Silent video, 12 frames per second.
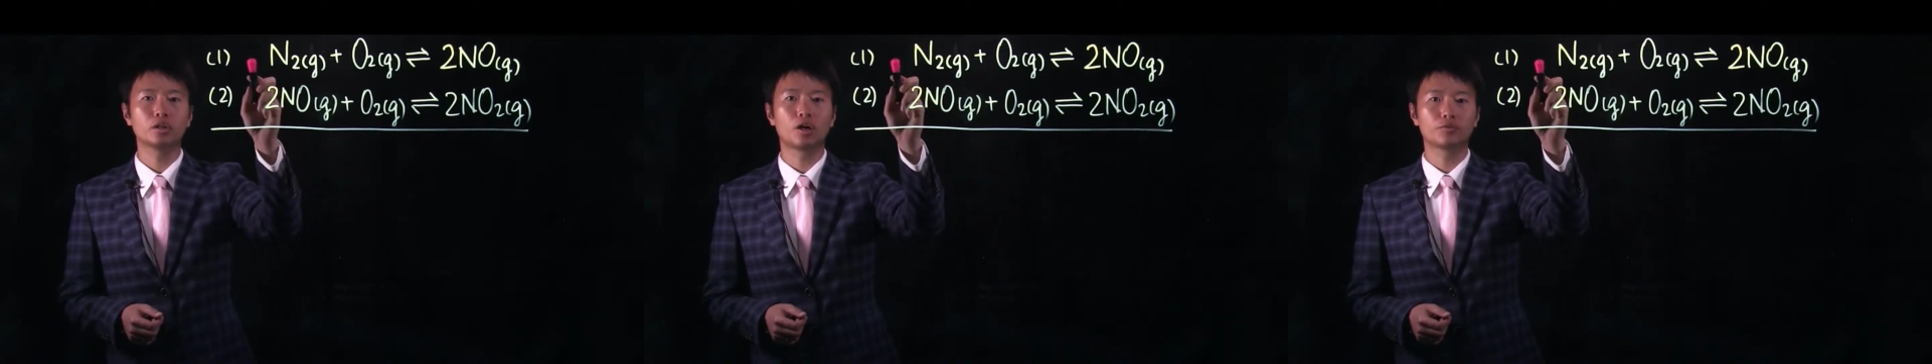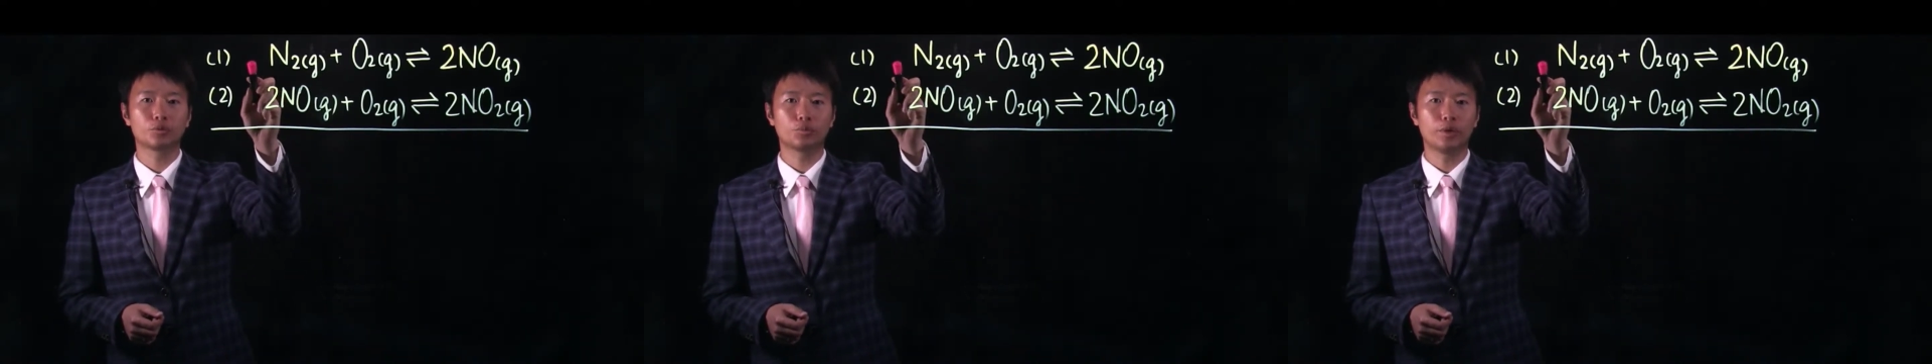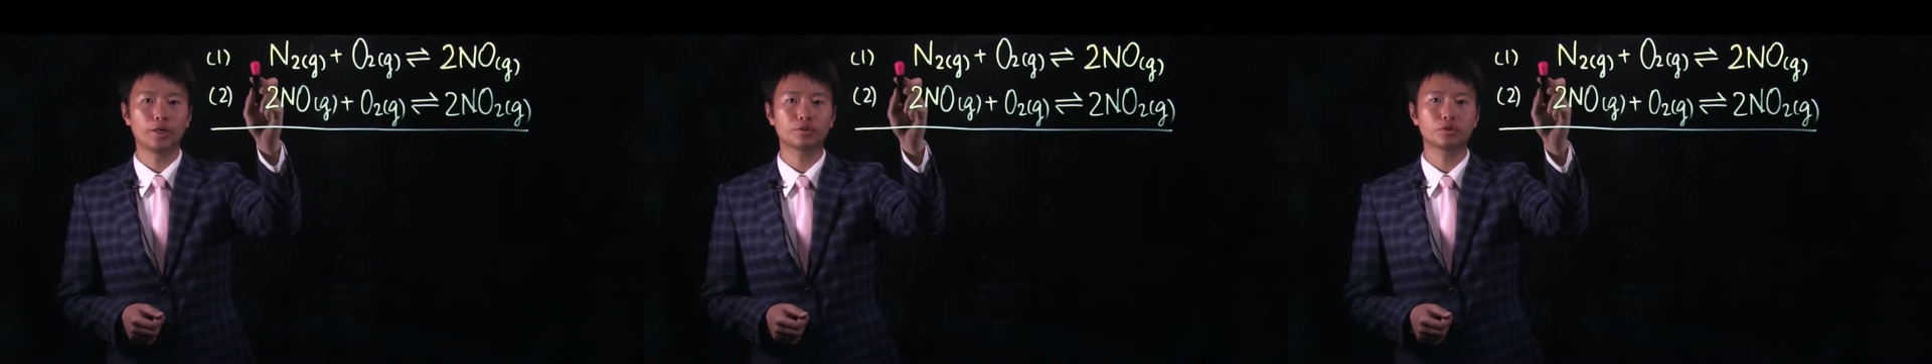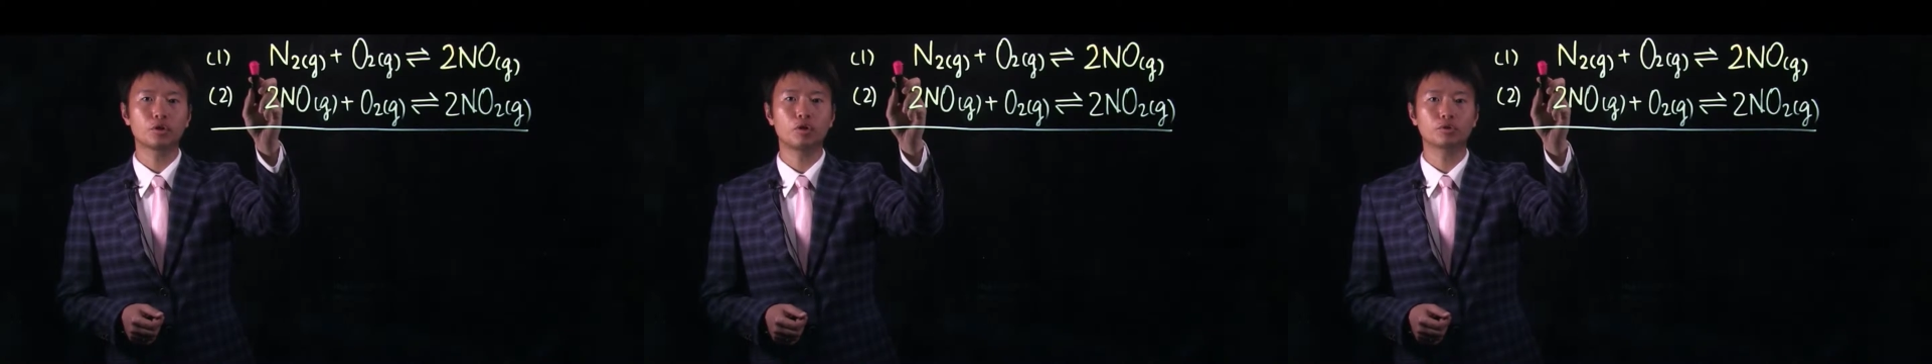of the
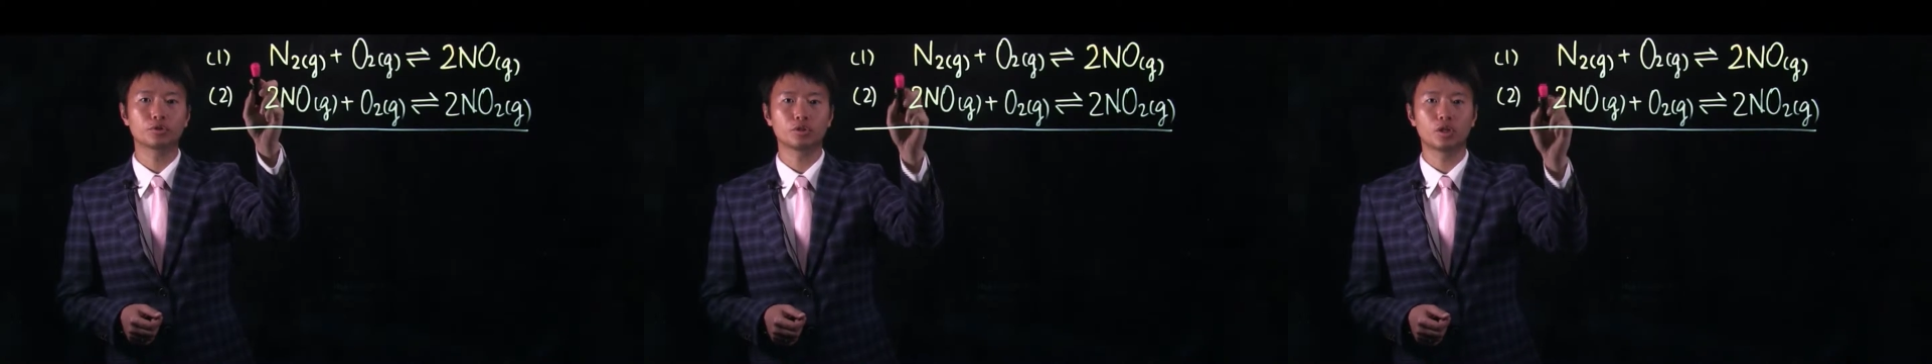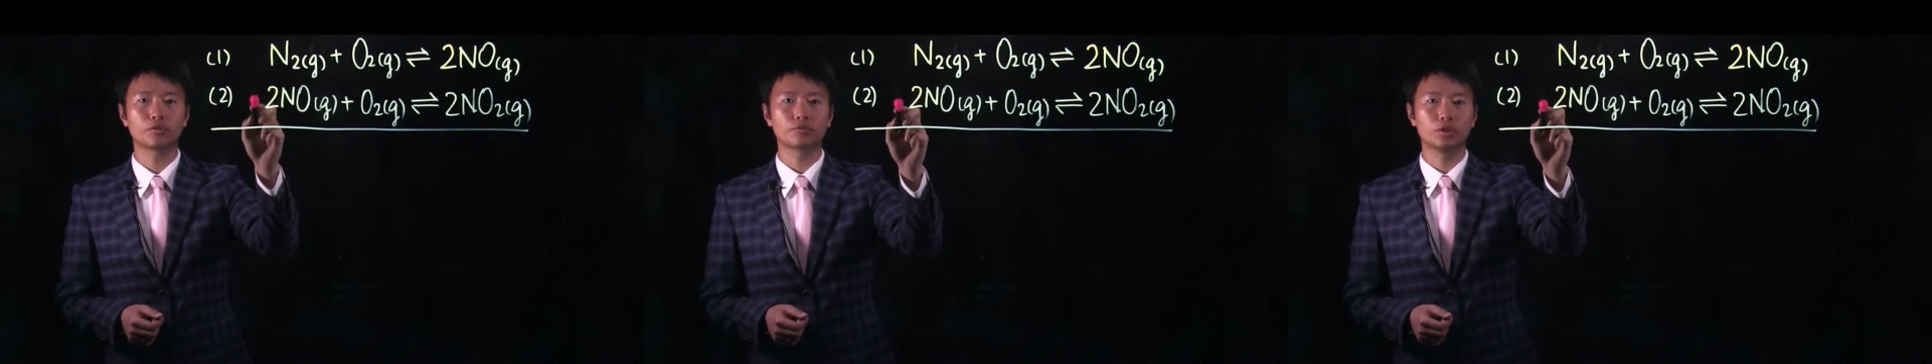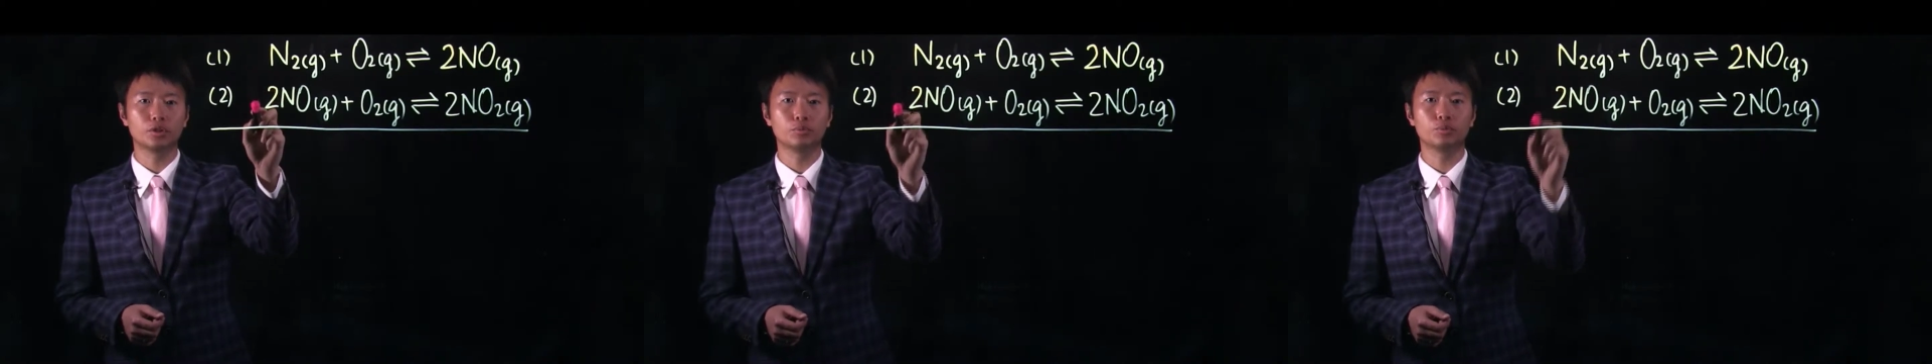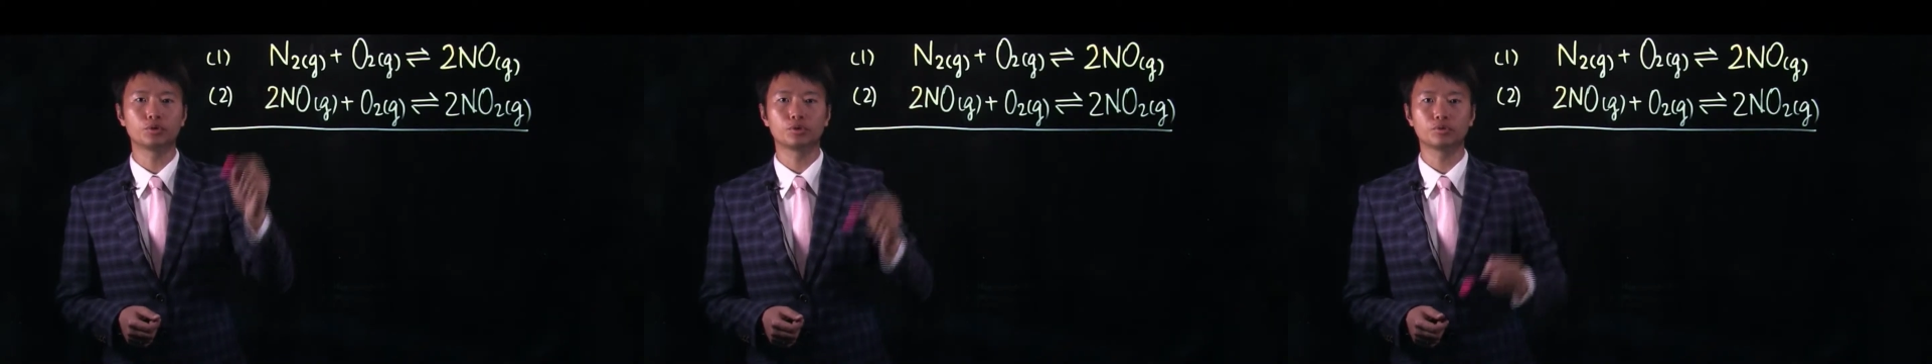reaction quotient of the
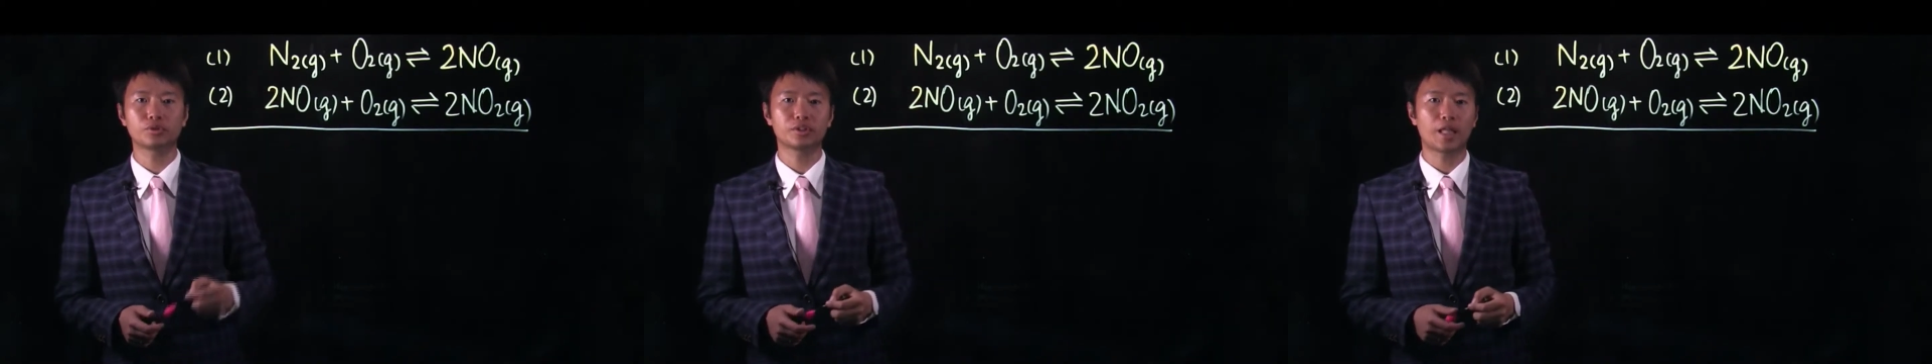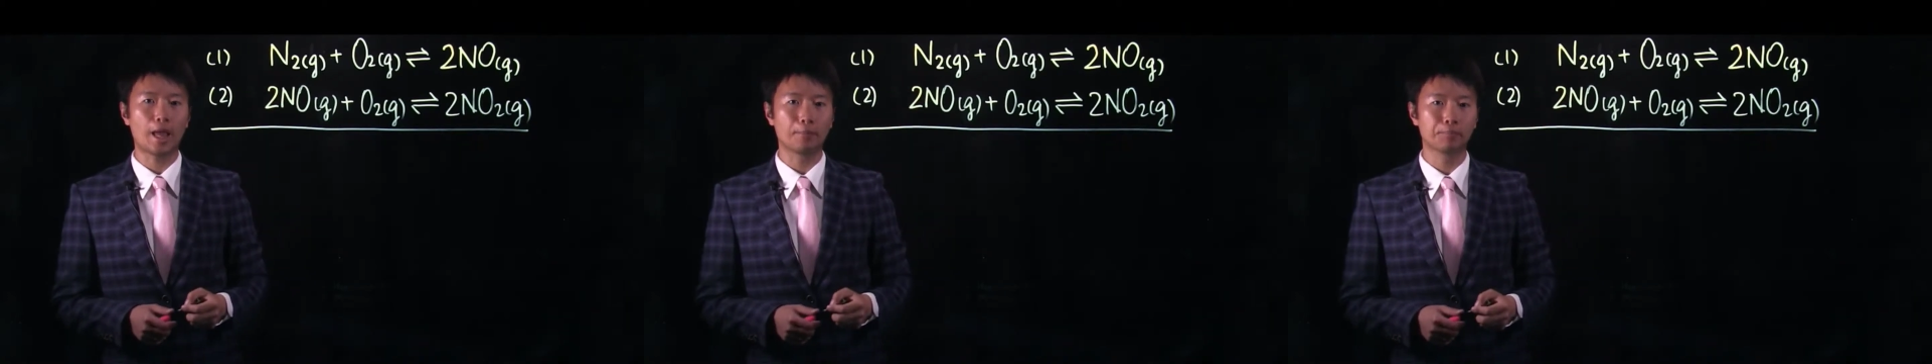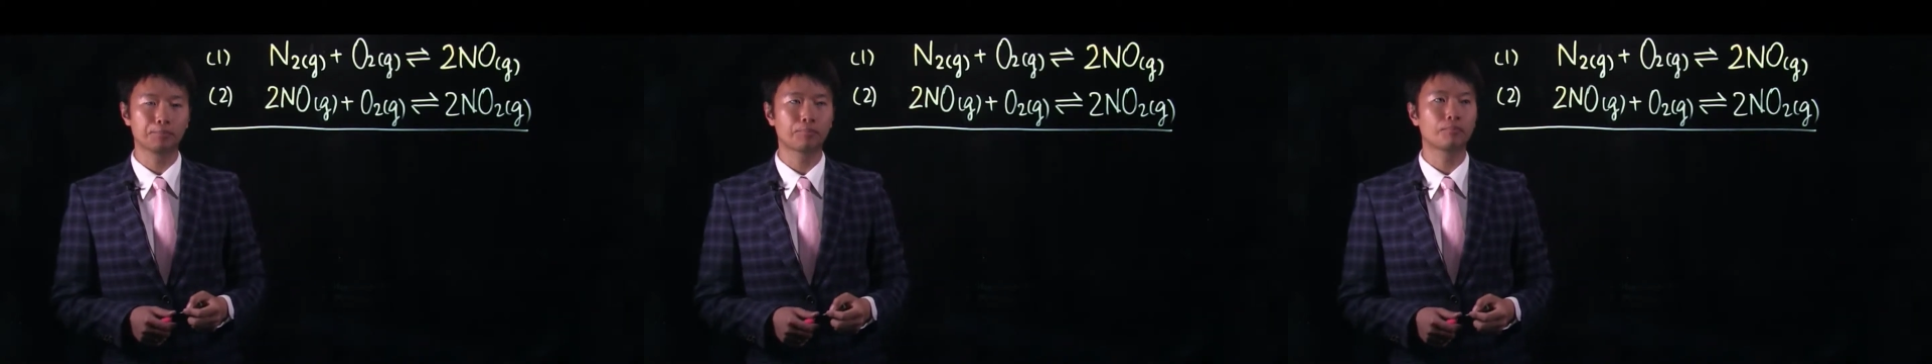individual step.